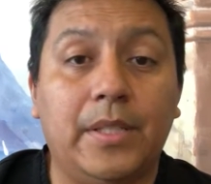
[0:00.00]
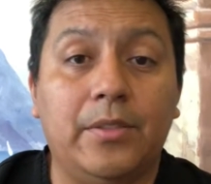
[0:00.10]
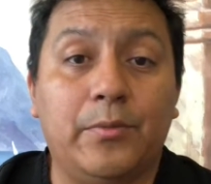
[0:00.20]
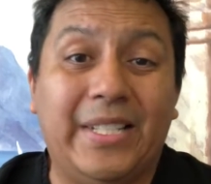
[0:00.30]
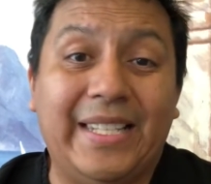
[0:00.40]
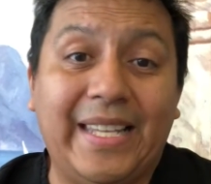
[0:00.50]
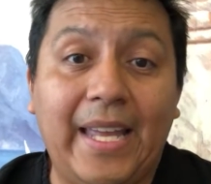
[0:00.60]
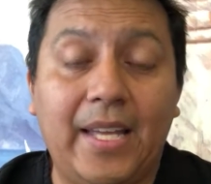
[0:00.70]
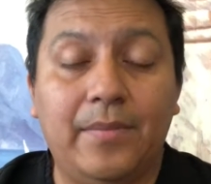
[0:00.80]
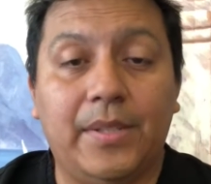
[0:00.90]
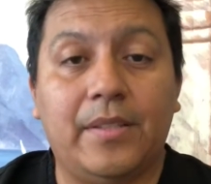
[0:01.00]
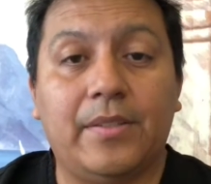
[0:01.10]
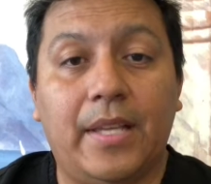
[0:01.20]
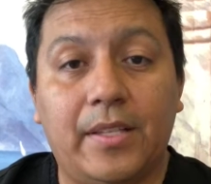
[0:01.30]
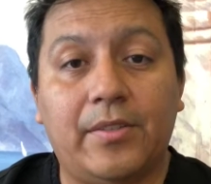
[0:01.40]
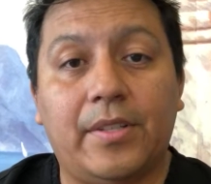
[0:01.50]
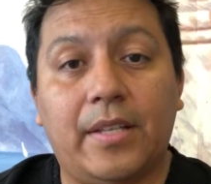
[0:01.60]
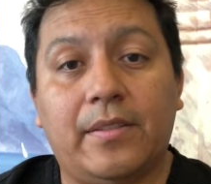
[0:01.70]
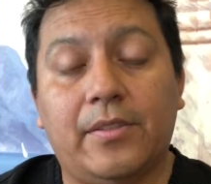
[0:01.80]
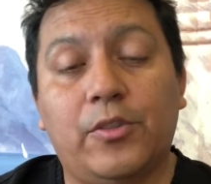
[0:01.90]
but you really can't, because
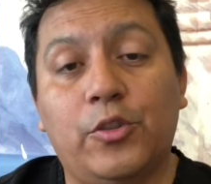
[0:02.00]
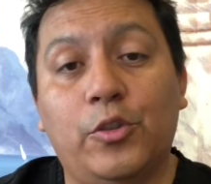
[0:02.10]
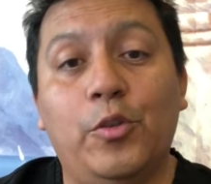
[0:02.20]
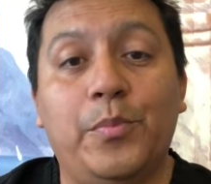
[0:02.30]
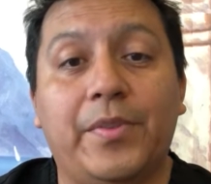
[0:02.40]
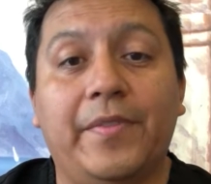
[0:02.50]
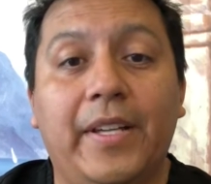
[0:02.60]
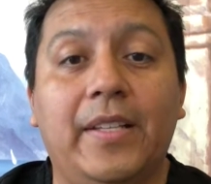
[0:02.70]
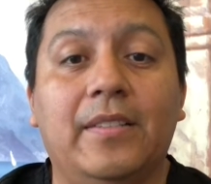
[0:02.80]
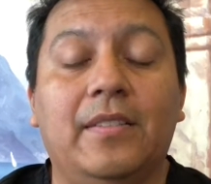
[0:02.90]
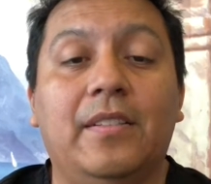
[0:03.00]
exercises do prevent